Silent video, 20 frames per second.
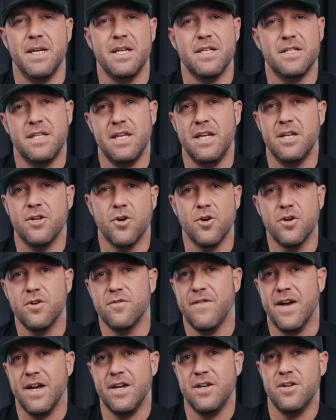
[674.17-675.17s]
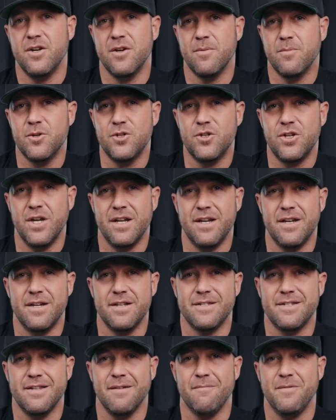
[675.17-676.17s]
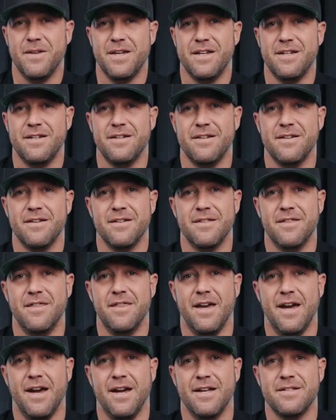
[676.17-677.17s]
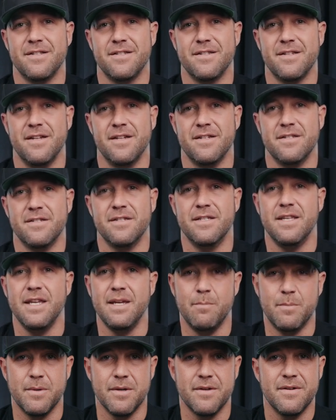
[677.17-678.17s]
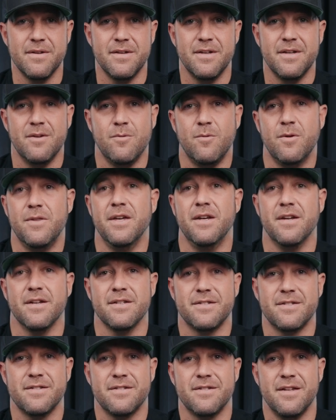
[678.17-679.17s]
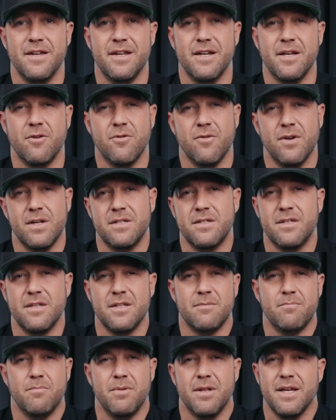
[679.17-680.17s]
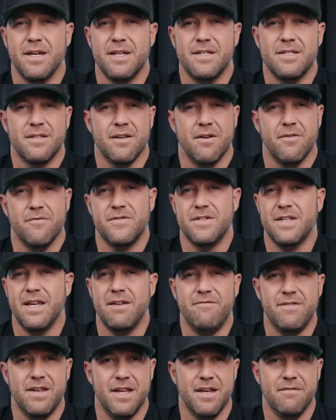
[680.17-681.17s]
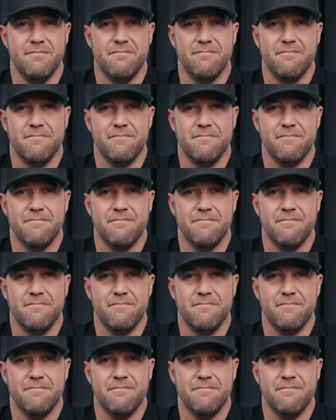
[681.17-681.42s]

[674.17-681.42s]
seen, heard, valued, and appreciated is something that is deep within us, and it creates this place of safety.